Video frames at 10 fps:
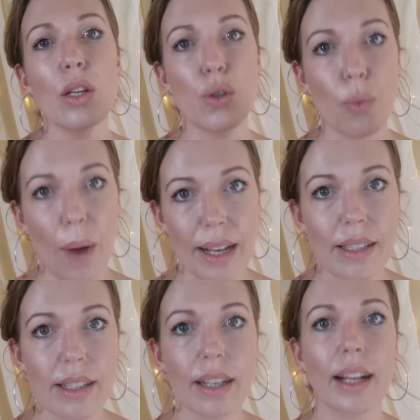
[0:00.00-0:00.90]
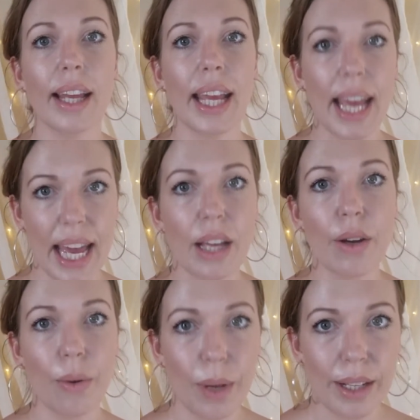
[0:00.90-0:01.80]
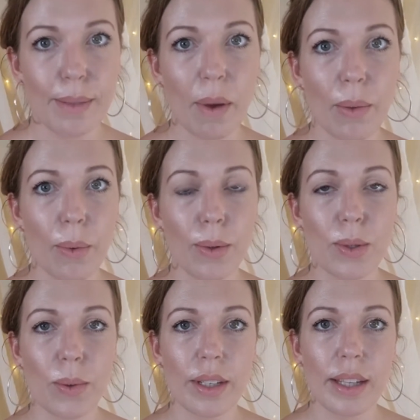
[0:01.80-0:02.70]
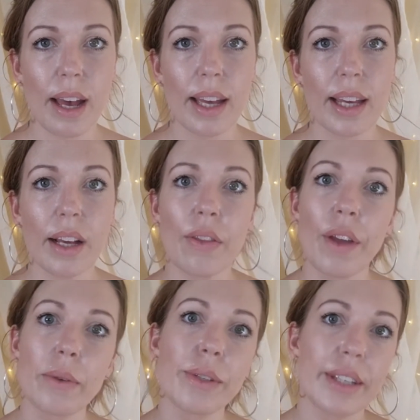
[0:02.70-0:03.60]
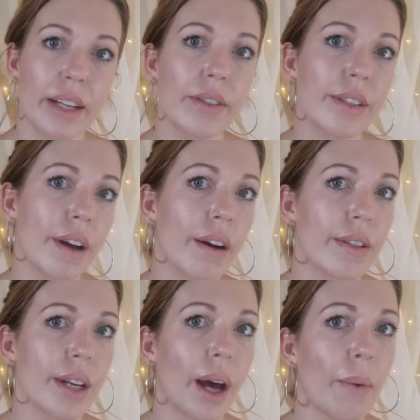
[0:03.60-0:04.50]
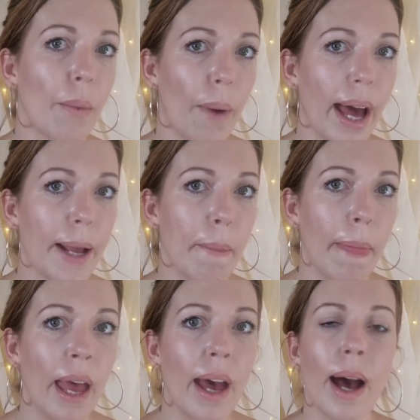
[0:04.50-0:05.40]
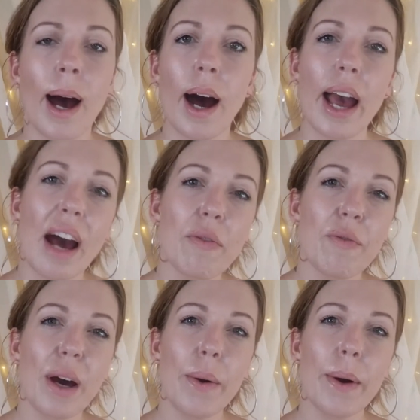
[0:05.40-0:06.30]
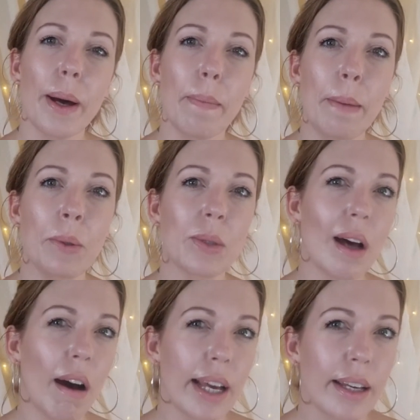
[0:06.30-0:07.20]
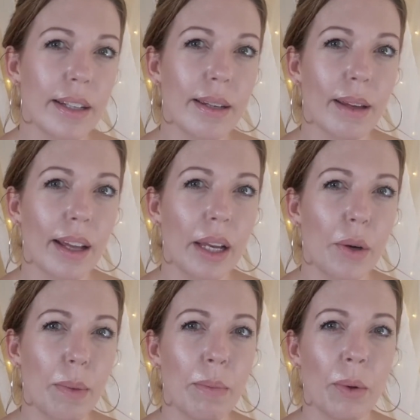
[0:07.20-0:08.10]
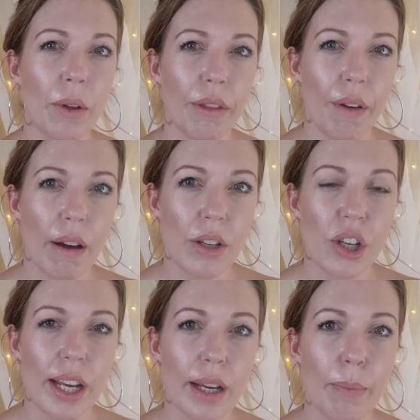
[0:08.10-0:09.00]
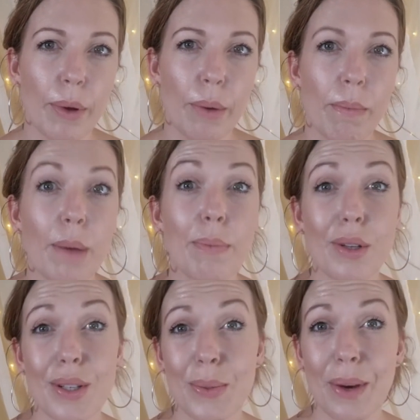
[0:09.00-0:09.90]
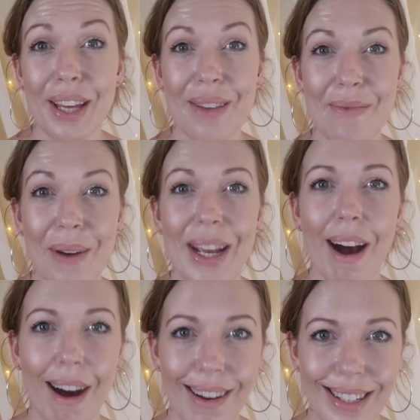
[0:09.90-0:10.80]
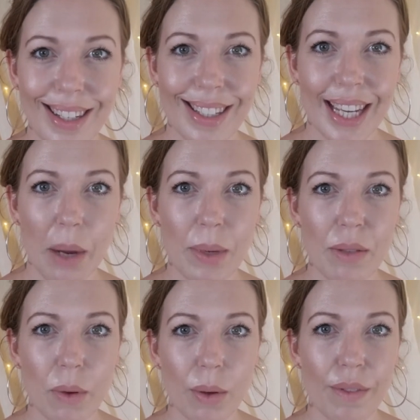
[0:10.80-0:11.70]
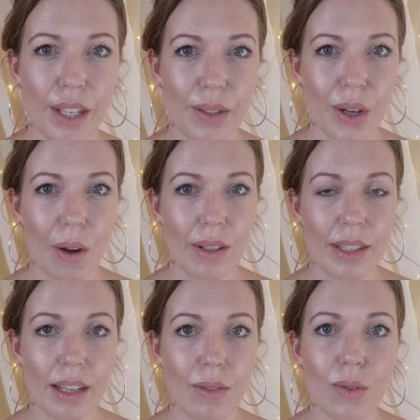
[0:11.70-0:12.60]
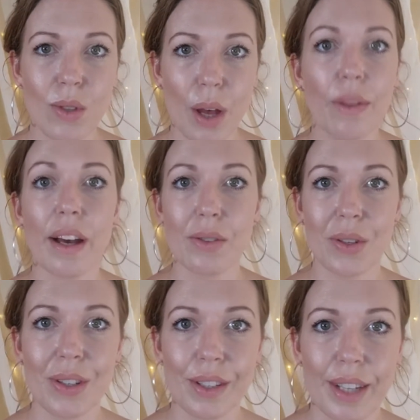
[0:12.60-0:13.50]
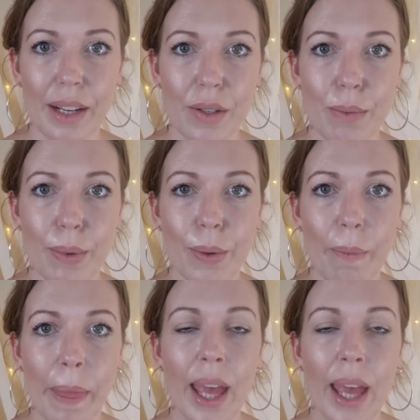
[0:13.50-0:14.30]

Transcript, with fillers: drastically increase my water intake, and those did start to go away. I have felt a bit more tired, a little bit more lethargic, but my body's working very hard to get rid of all of these toxins, so that's understandable.